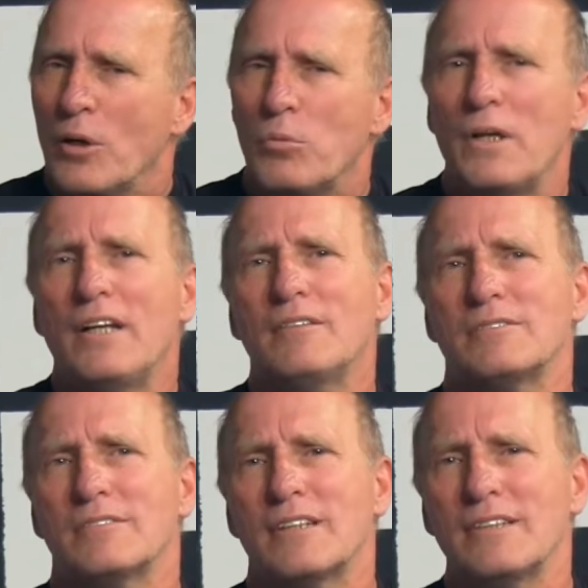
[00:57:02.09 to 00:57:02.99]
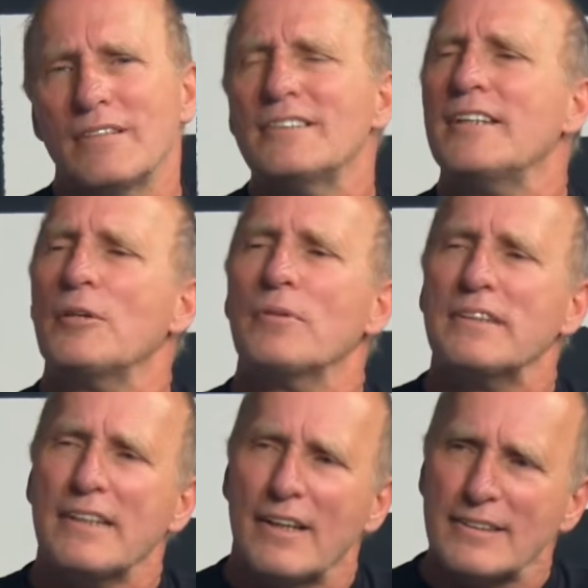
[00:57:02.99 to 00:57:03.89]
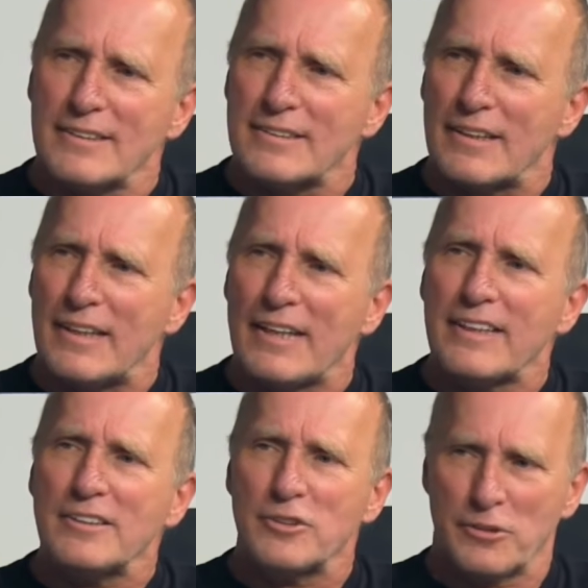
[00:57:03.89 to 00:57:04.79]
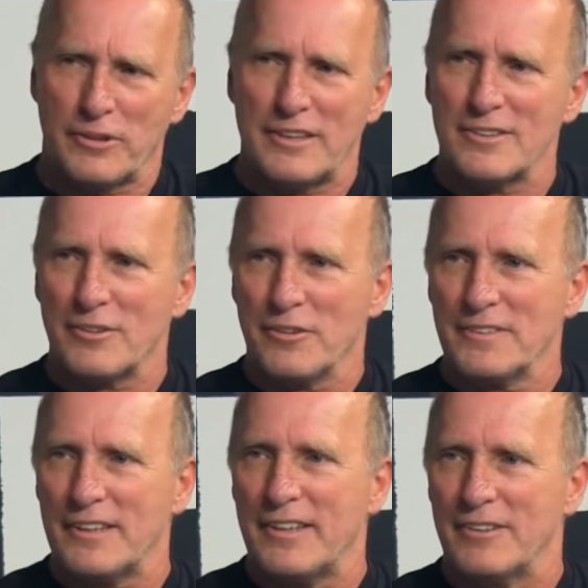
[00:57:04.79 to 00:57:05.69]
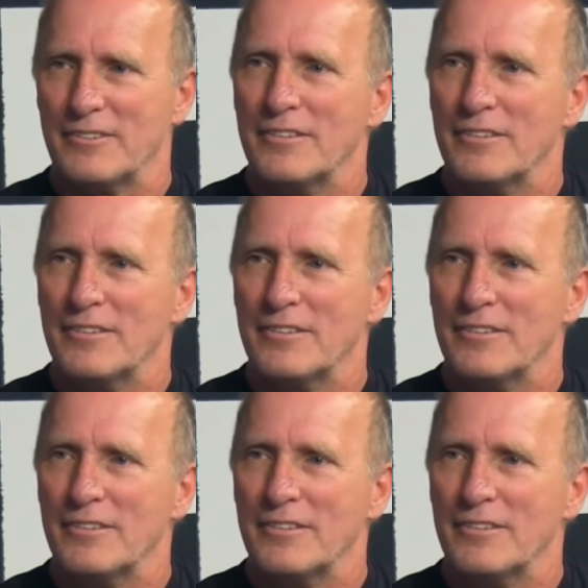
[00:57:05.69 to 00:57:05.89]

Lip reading: Well, let's hear what they got to say. I think the jury deserves to hear